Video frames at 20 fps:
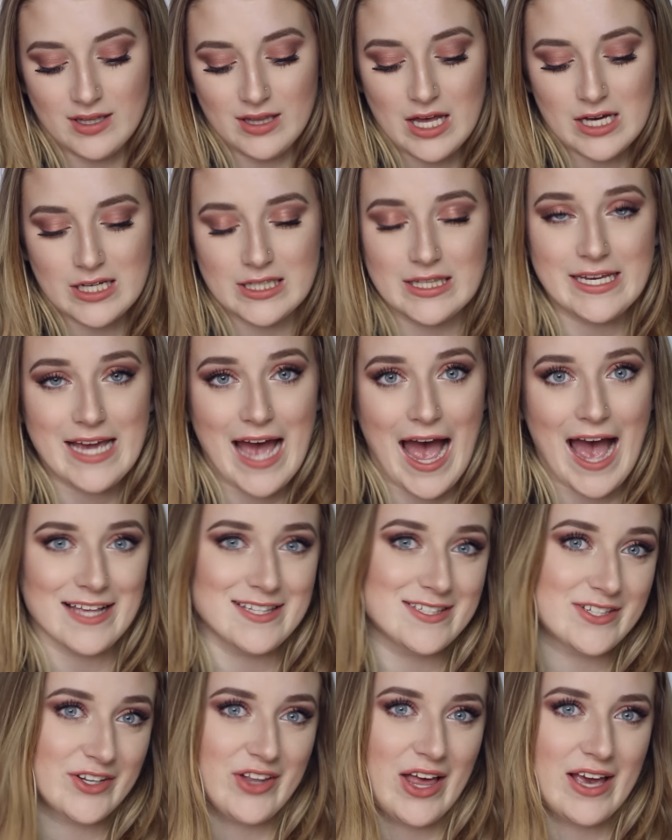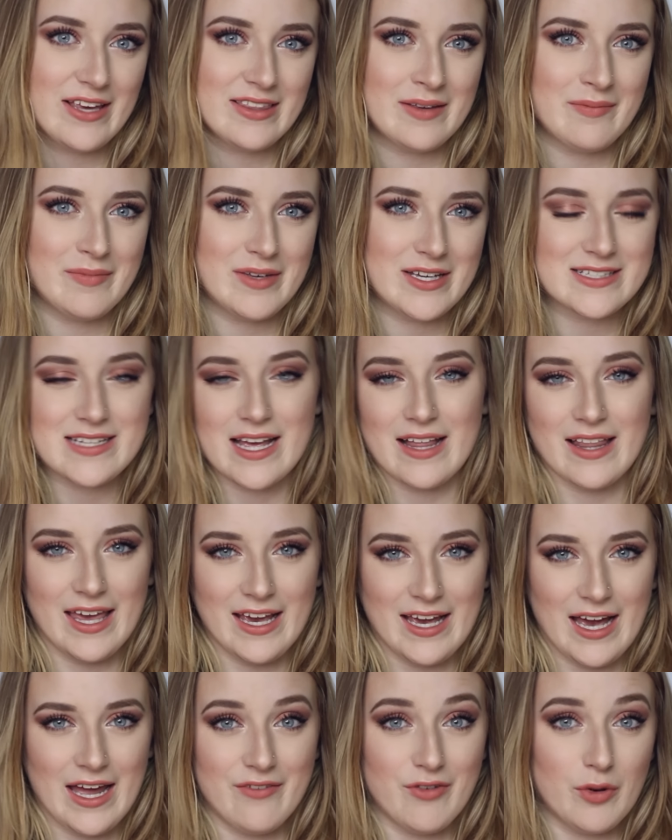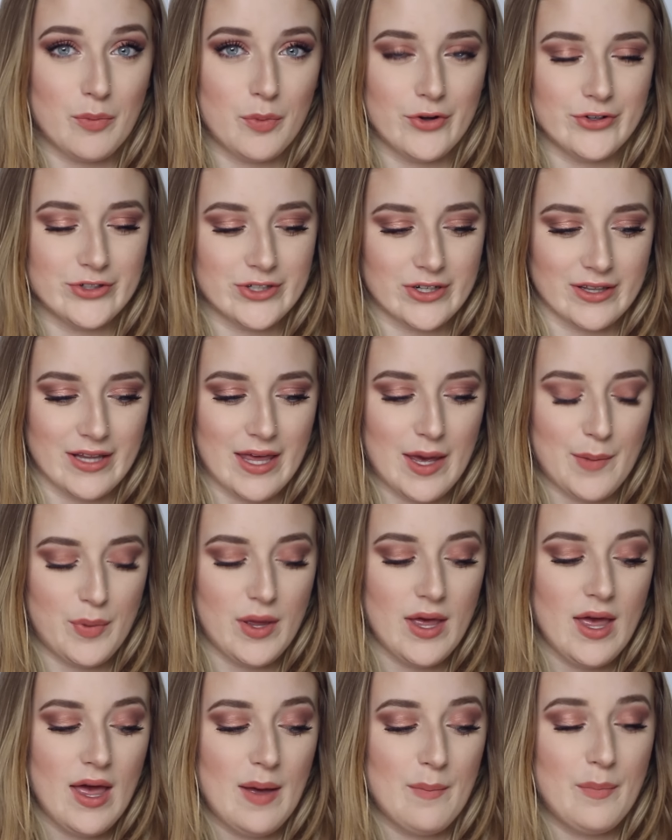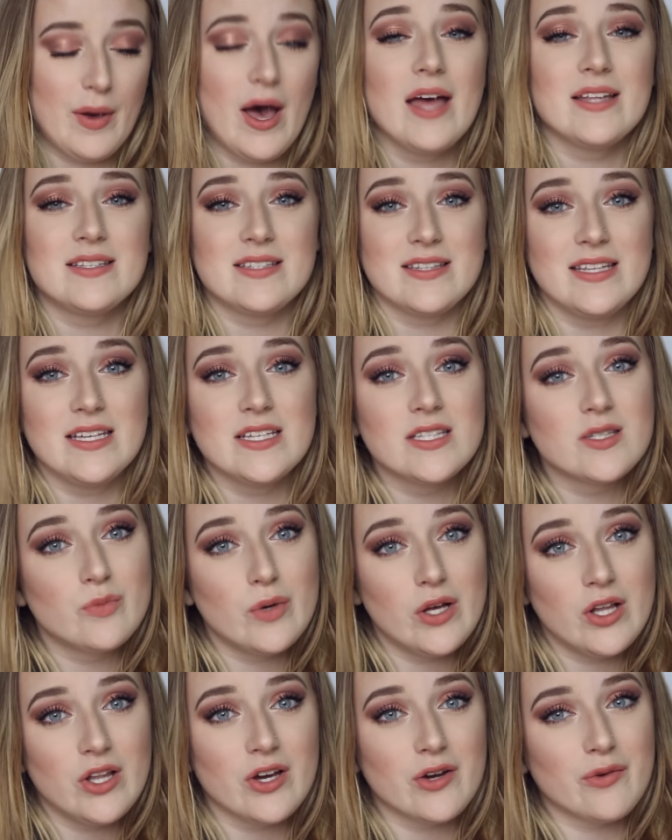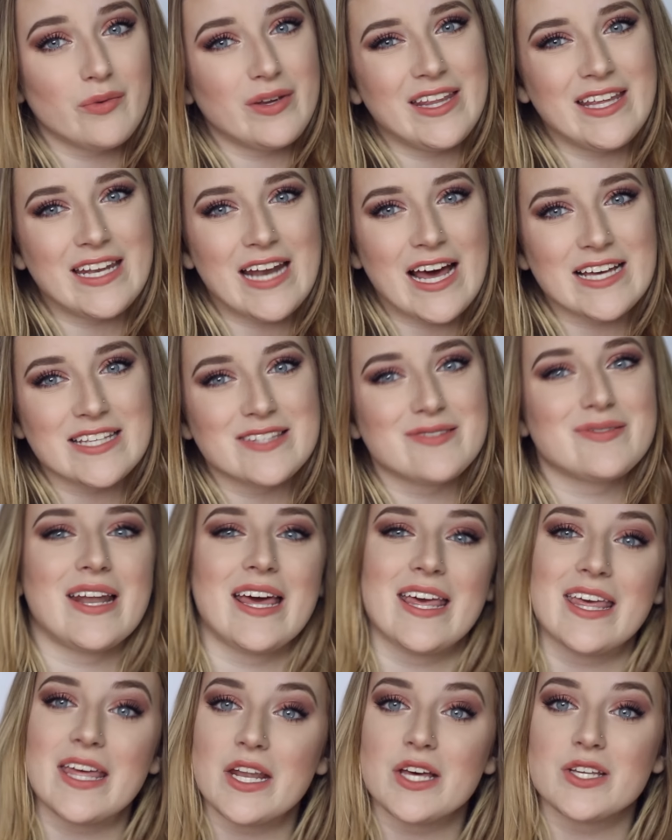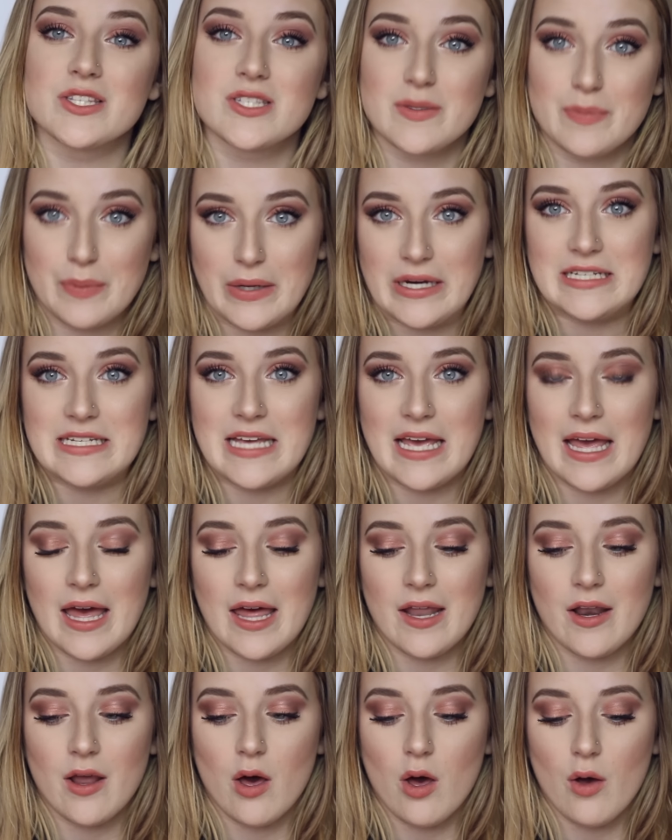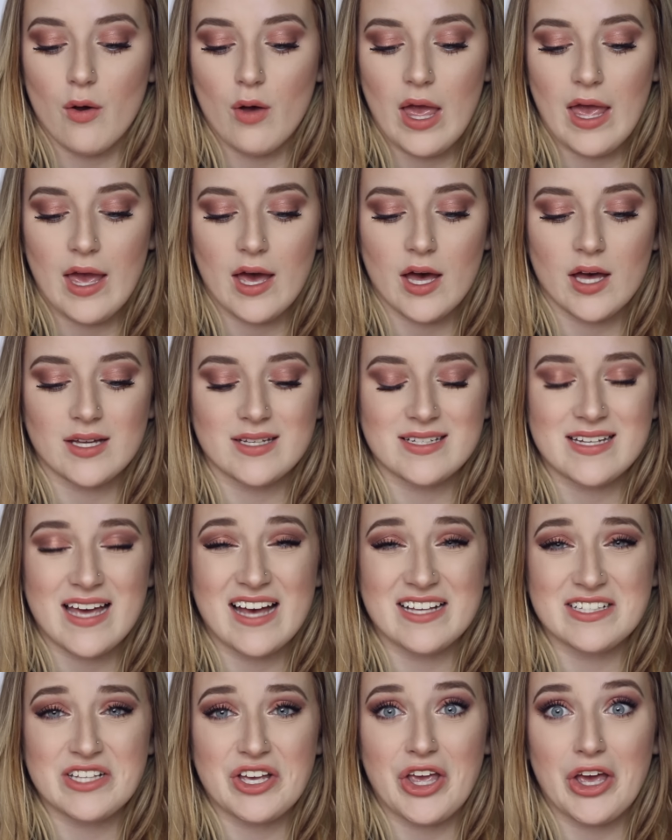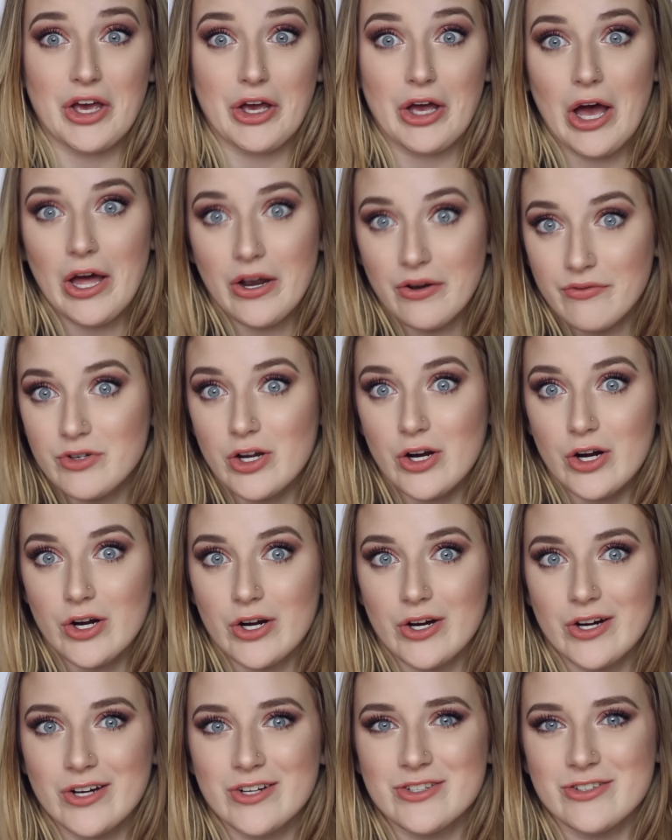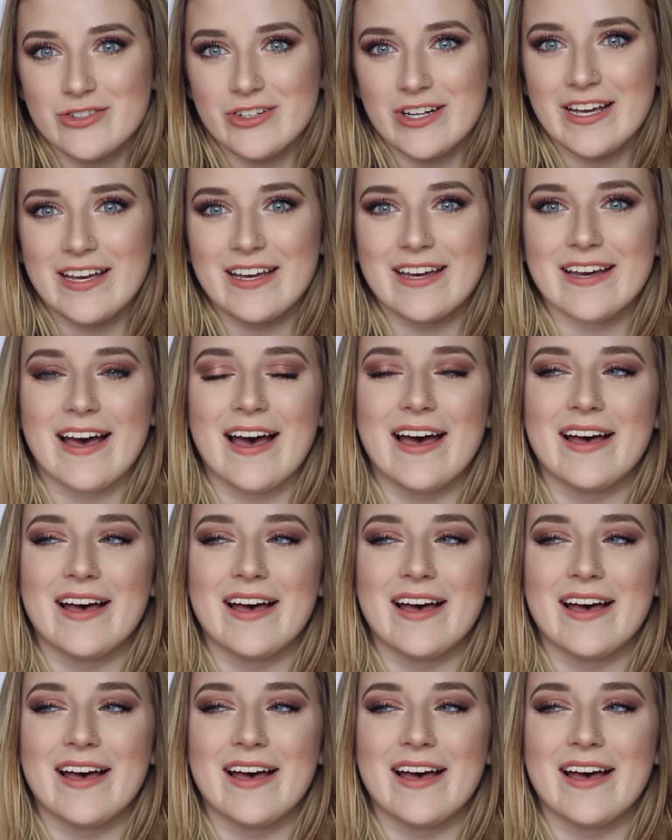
Luckily, I still like them because I like kind of a bolder lip, but these will look really nice when I get the spray tan and as I get kind of darker during